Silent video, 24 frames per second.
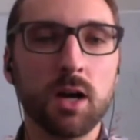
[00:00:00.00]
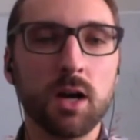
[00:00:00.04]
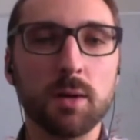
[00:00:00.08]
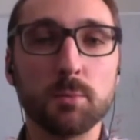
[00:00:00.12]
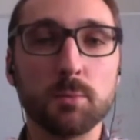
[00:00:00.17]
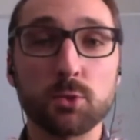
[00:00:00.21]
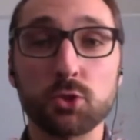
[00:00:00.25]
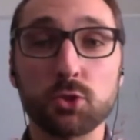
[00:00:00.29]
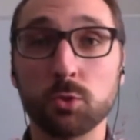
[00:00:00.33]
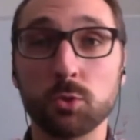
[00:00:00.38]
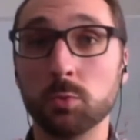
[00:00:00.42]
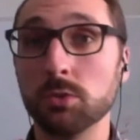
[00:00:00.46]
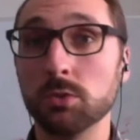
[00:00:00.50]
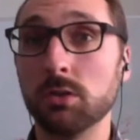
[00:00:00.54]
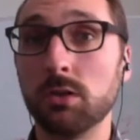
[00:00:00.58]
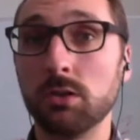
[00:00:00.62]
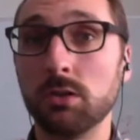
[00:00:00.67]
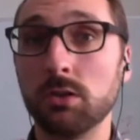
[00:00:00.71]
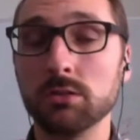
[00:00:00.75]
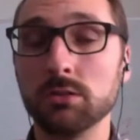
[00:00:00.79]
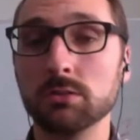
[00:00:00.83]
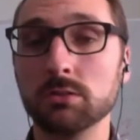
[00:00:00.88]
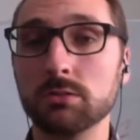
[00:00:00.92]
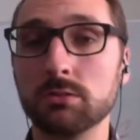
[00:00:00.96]
So we're
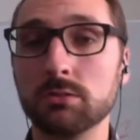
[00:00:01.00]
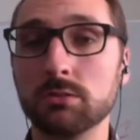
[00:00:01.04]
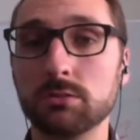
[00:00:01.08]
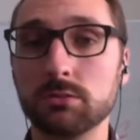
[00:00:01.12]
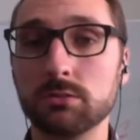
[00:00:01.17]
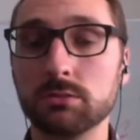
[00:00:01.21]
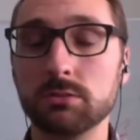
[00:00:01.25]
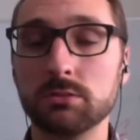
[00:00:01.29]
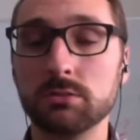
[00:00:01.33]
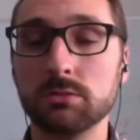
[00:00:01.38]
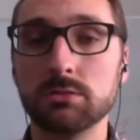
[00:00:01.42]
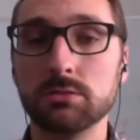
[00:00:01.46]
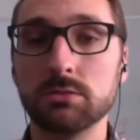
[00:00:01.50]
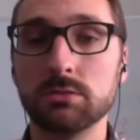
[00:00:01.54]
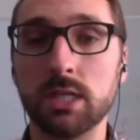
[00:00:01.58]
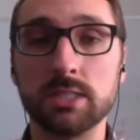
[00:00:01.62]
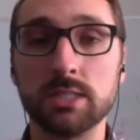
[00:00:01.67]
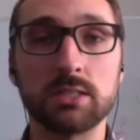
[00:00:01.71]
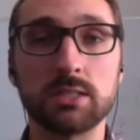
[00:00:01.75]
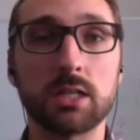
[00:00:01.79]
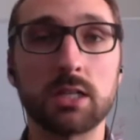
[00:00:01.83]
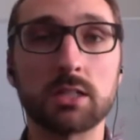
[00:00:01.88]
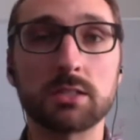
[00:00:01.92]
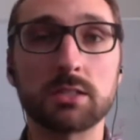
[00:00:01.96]
all
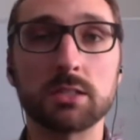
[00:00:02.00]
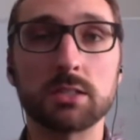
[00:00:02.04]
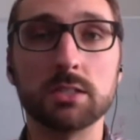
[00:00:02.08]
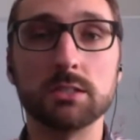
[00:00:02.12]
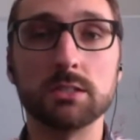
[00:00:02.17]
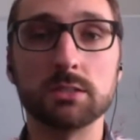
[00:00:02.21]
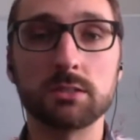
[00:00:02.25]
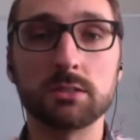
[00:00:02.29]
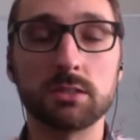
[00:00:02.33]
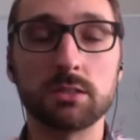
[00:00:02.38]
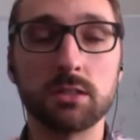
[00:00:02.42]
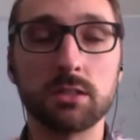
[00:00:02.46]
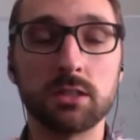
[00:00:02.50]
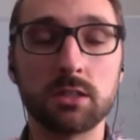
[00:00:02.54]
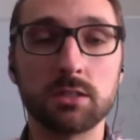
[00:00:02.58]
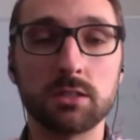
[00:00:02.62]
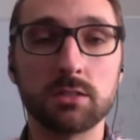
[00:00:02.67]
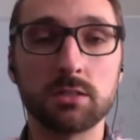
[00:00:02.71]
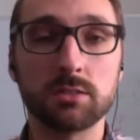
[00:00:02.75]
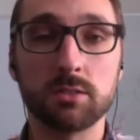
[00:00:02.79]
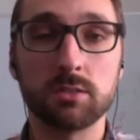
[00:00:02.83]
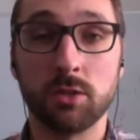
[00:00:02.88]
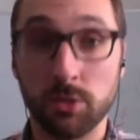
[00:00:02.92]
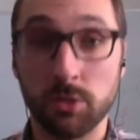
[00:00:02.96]
at DocSend,
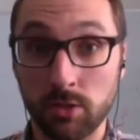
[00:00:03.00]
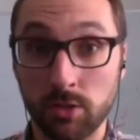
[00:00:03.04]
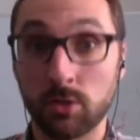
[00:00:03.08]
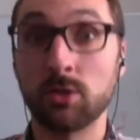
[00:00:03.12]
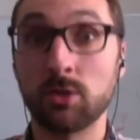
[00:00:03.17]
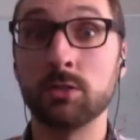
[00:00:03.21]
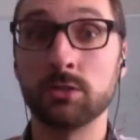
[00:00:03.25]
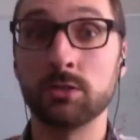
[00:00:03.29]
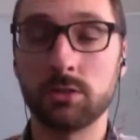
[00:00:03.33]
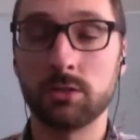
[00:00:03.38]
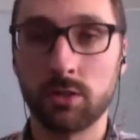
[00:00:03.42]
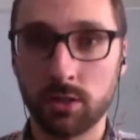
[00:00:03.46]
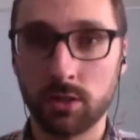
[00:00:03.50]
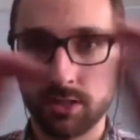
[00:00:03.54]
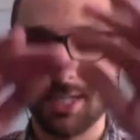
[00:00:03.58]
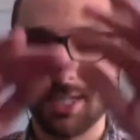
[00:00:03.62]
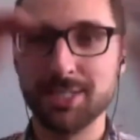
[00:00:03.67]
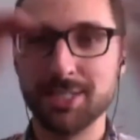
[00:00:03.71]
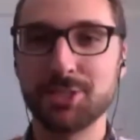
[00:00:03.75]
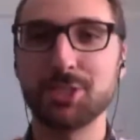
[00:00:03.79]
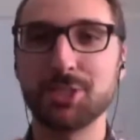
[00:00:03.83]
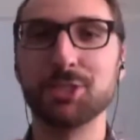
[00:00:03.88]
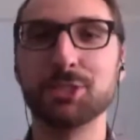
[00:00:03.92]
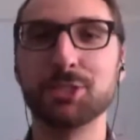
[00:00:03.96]
our
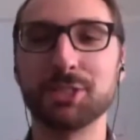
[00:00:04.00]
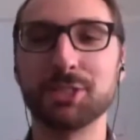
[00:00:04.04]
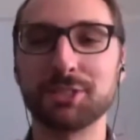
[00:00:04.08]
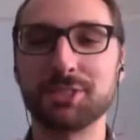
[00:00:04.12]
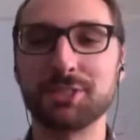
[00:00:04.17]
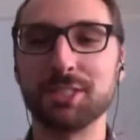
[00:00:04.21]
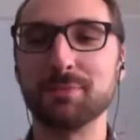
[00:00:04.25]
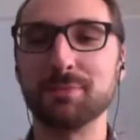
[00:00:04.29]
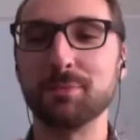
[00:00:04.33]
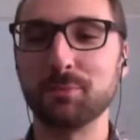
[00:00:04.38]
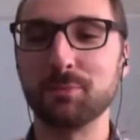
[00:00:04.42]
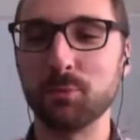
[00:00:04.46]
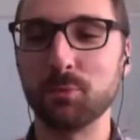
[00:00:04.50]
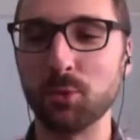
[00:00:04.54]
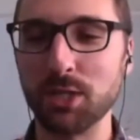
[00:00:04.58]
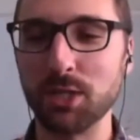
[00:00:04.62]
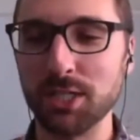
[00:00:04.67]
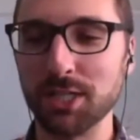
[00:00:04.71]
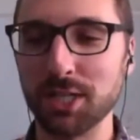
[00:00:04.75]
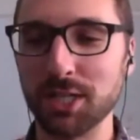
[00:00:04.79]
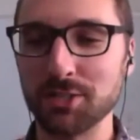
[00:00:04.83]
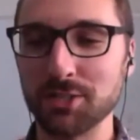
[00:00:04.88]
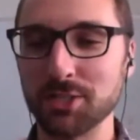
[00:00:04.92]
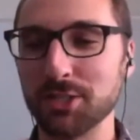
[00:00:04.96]
engineering team.
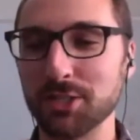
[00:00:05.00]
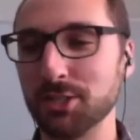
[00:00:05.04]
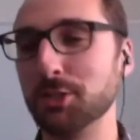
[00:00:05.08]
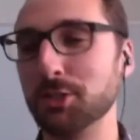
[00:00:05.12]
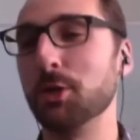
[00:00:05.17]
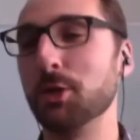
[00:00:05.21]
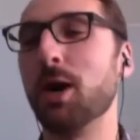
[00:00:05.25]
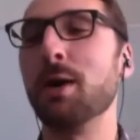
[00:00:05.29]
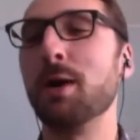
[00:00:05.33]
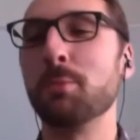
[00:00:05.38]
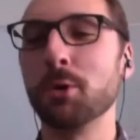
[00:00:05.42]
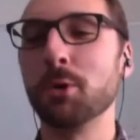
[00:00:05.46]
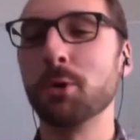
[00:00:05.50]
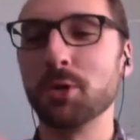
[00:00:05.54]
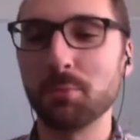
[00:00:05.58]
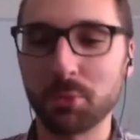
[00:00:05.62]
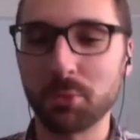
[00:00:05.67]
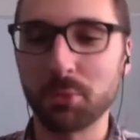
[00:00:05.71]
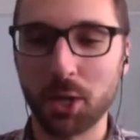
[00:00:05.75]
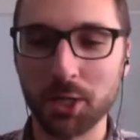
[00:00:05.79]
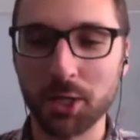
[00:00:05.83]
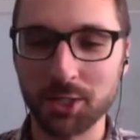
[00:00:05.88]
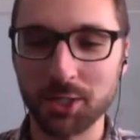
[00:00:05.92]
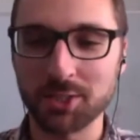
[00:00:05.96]
We, as in, I'm on the
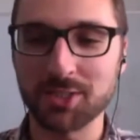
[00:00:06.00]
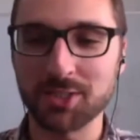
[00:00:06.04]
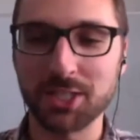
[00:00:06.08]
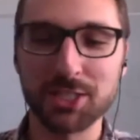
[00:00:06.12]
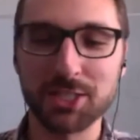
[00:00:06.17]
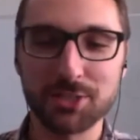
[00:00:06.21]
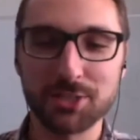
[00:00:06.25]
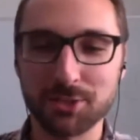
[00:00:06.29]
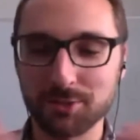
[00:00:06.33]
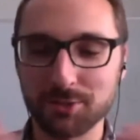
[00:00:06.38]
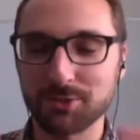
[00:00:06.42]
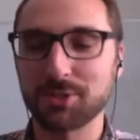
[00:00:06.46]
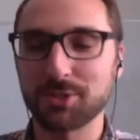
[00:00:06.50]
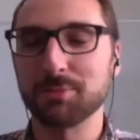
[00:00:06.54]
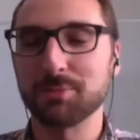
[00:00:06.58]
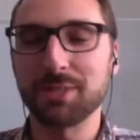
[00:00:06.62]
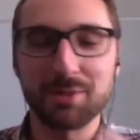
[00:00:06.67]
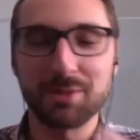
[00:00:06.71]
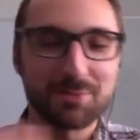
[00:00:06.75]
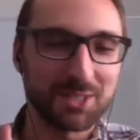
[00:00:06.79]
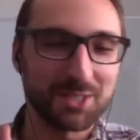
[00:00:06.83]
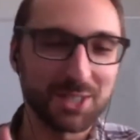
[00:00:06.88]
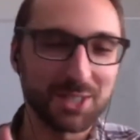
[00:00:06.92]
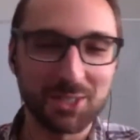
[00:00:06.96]
product side, so
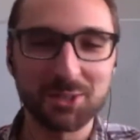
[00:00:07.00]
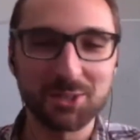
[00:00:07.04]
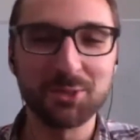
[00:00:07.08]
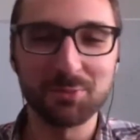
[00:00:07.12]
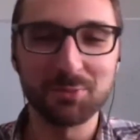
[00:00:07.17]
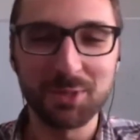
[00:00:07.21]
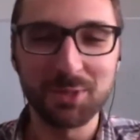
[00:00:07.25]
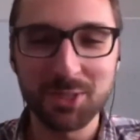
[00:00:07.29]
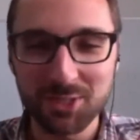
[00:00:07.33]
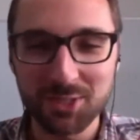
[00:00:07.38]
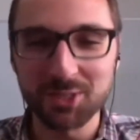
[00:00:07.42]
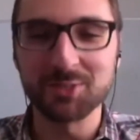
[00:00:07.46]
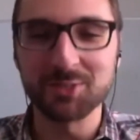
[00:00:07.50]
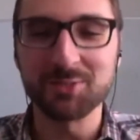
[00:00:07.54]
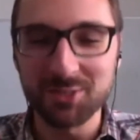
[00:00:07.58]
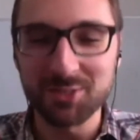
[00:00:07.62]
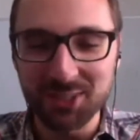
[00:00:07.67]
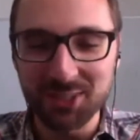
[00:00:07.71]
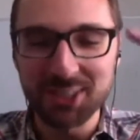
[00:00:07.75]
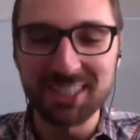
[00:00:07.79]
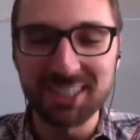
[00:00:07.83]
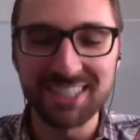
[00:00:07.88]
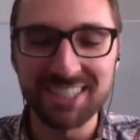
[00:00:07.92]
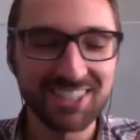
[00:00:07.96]
sometimes I include myself as
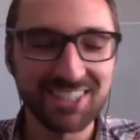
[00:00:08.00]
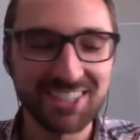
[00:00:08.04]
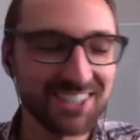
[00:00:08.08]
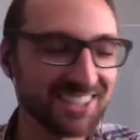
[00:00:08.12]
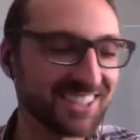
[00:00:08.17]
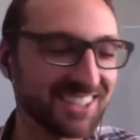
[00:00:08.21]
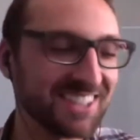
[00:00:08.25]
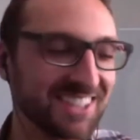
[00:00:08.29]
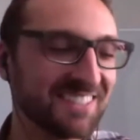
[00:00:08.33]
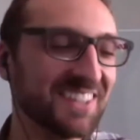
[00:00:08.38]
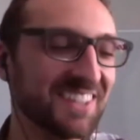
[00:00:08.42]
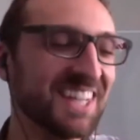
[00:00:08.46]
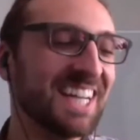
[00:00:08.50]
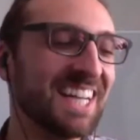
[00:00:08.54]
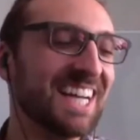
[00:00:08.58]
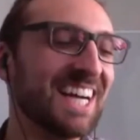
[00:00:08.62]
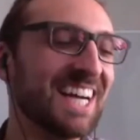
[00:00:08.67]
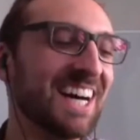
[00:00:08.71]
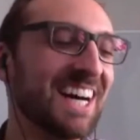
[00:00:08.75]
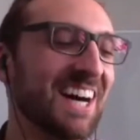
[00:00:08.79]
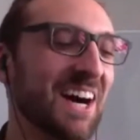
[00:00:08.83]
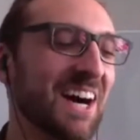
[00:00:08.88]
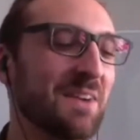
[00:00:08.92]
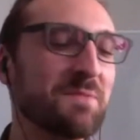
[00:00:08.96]
in the engineering team.
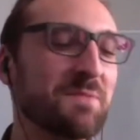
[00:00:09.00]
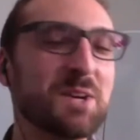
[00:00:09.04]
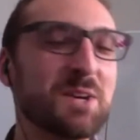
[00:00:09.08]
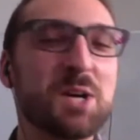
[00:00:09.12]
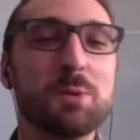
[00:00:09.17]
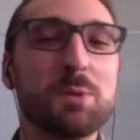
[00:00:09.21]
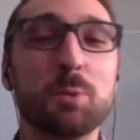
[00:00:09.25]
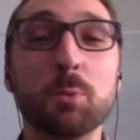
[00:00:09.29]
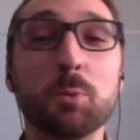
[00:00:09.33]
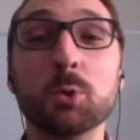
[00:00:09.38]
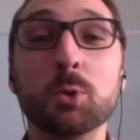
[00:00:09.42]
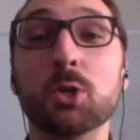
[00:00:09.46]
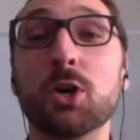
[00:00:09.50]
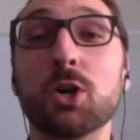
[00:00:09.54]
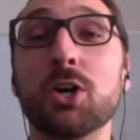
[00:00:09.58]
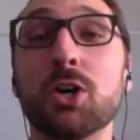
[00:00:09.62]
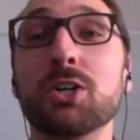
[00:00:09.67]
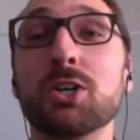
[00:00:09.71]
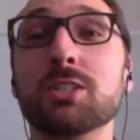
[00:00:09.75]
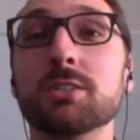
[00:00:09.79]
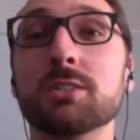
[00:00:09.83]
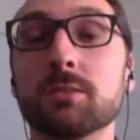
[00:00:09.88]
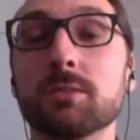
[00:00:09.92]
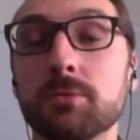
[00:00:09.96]
But we're
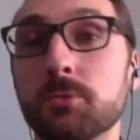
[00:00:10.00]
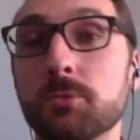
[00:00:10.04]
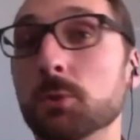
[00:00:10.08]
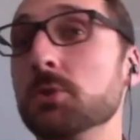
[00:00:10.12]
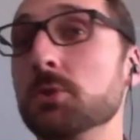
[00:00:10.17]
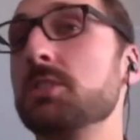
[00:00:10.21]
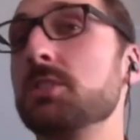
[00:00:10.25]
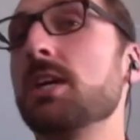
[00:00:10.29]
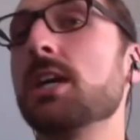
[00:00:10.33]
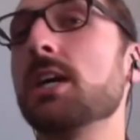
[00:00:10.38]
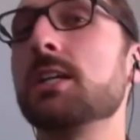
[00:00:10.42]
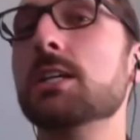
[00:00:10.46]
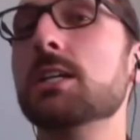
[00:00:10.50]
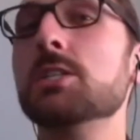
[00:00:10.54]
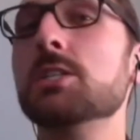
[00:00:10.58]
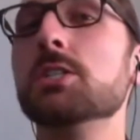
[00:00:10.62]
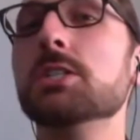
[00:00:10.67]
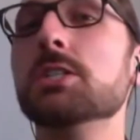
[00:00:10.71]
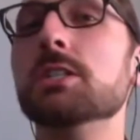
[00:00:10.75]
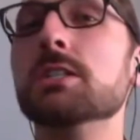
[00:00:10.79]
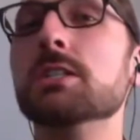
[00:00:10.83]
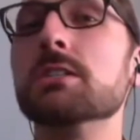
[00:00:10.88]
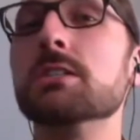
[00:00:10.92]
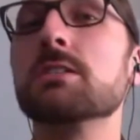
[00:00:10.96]
all full stack
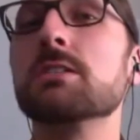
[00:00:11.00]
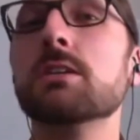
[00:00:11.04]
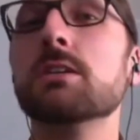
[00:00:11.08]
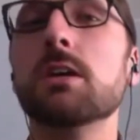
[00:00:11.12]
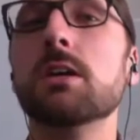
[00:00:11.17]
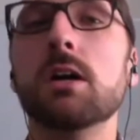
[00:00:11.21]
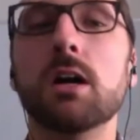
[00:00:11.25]
engineers.